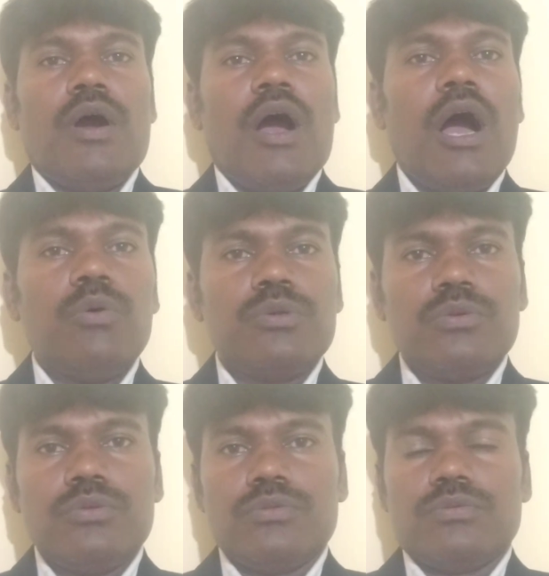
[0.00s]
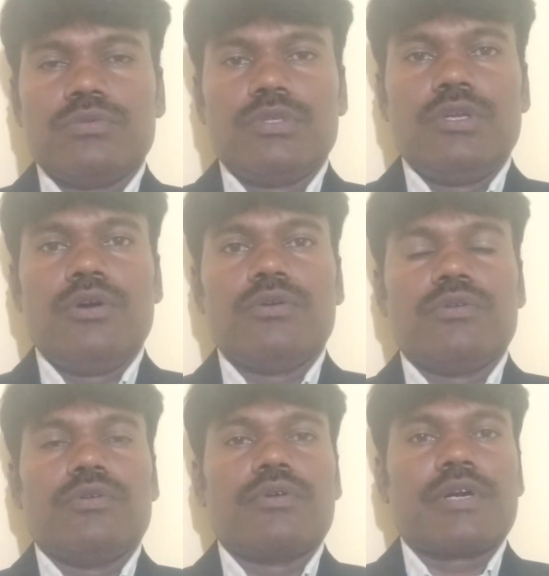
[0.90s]
how to
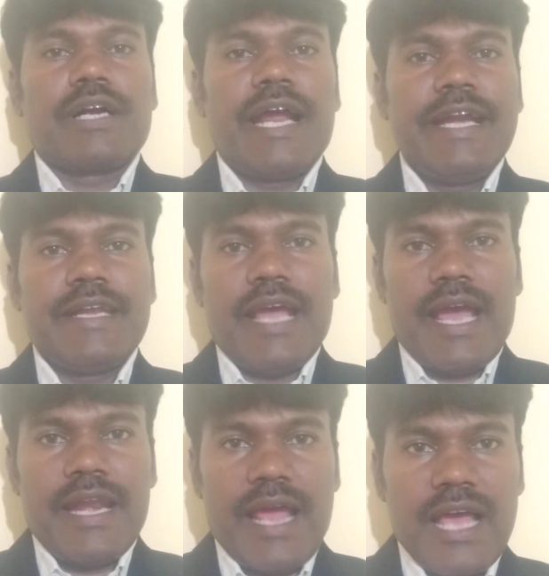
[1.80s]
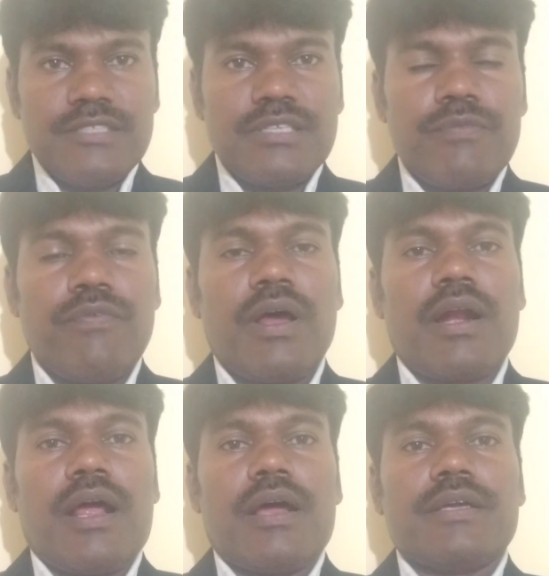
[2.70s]
write an answer for
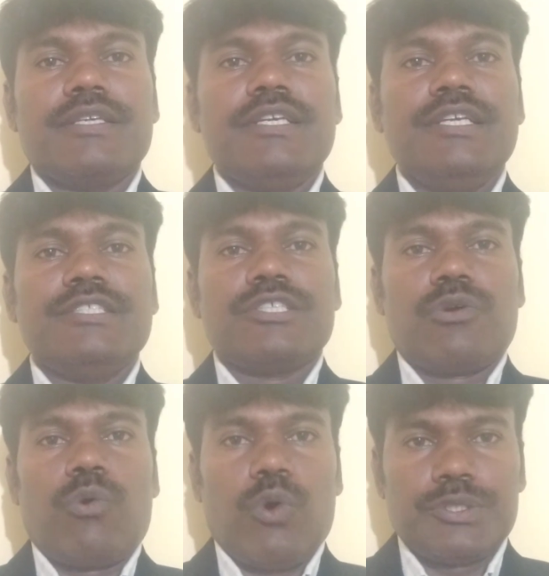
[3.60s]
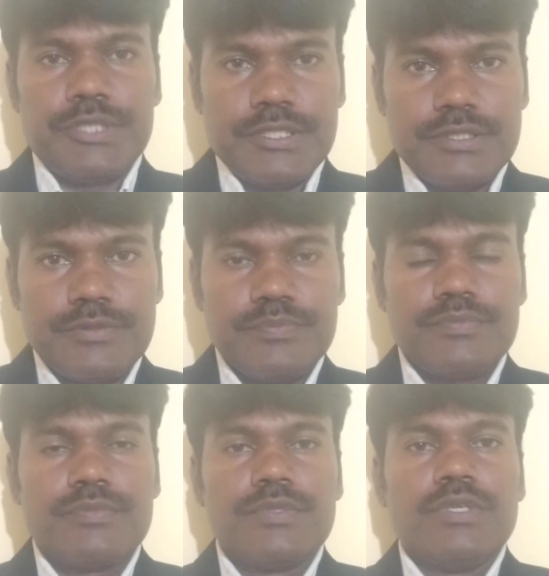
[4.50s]
each questions.
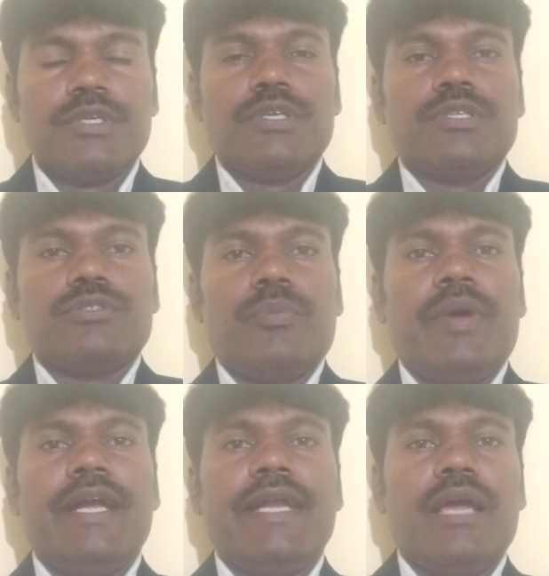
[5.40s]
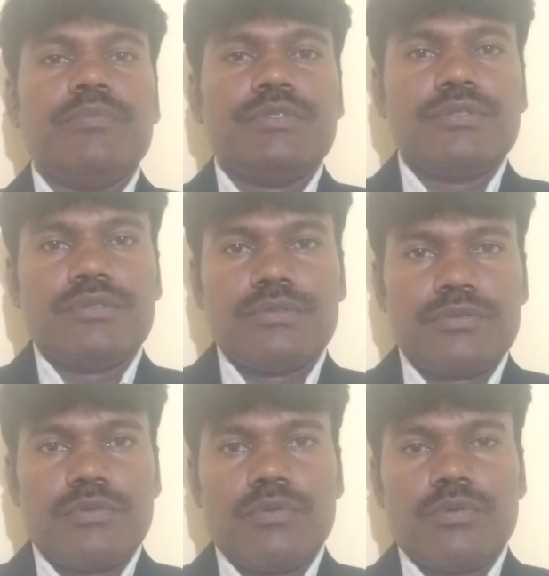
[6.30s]
So many
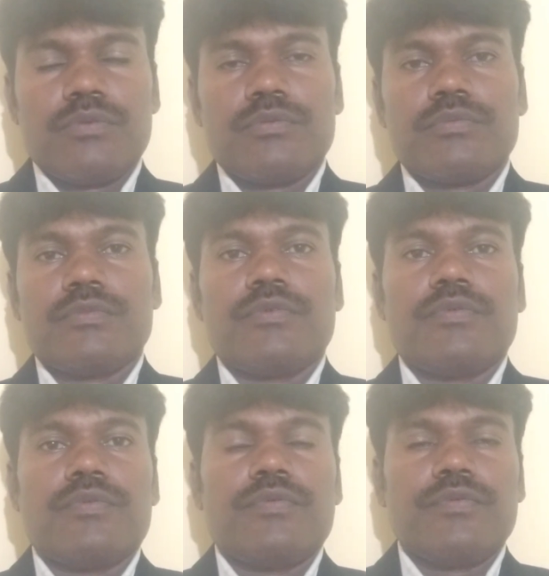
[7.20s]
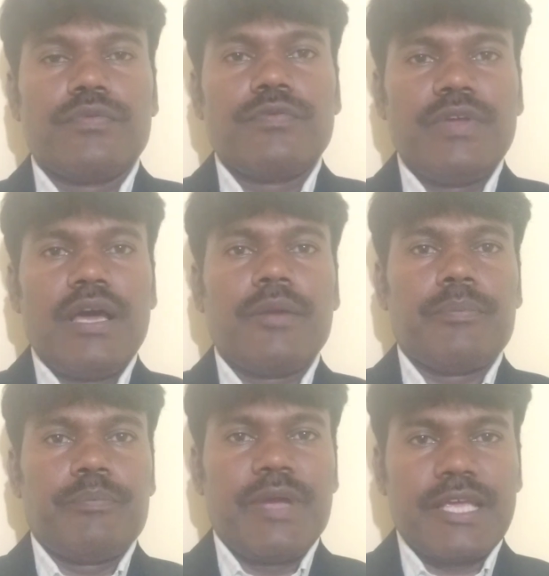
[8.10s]
times we are
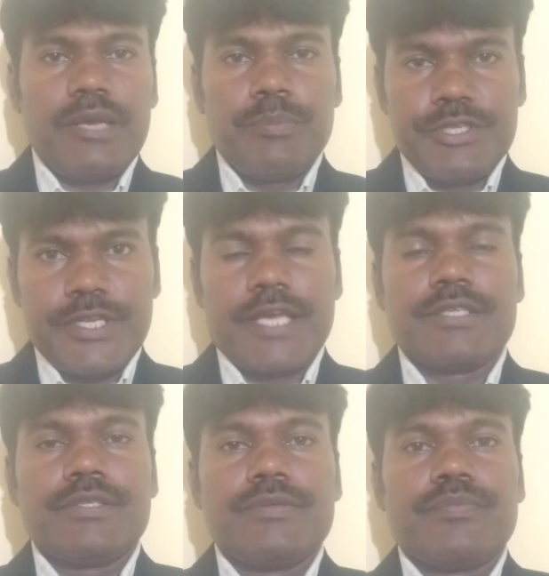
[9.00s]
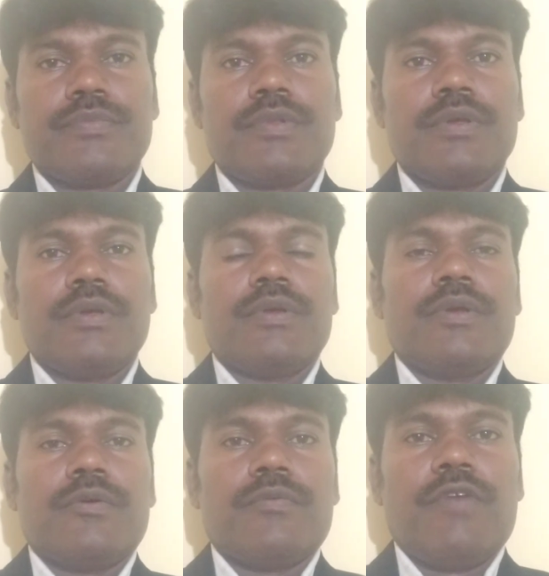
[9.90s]
making mistakes.
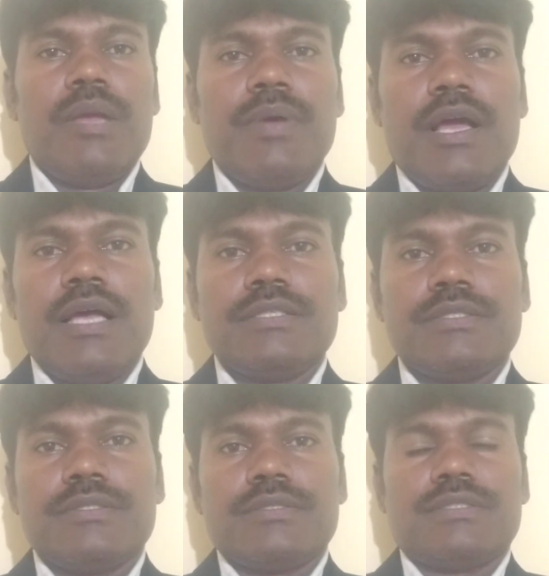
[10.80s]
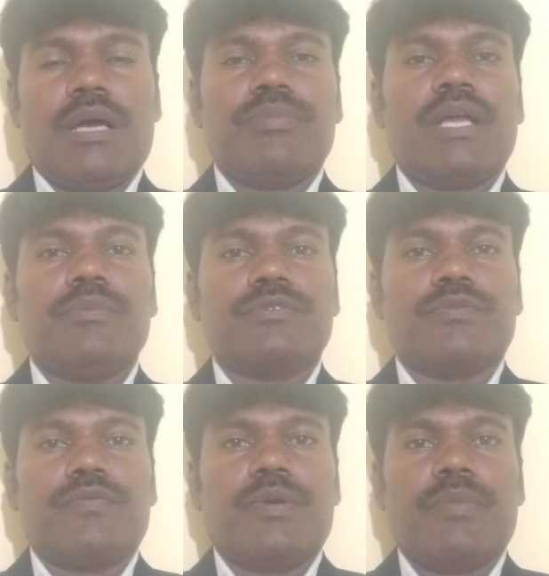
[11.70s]
Why? Because
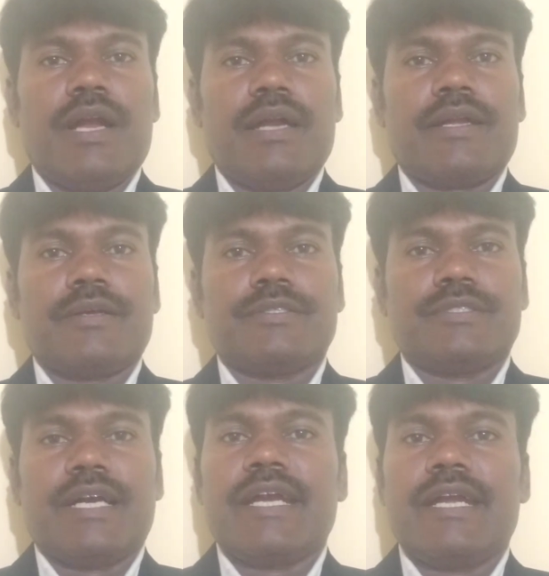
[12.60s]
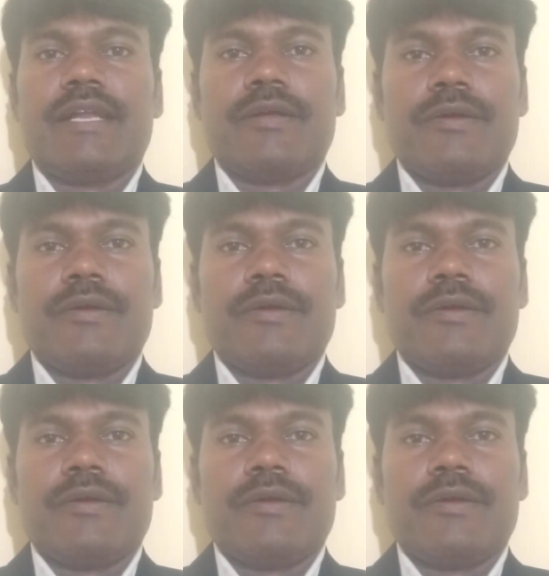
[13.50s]
sometimes we may not study it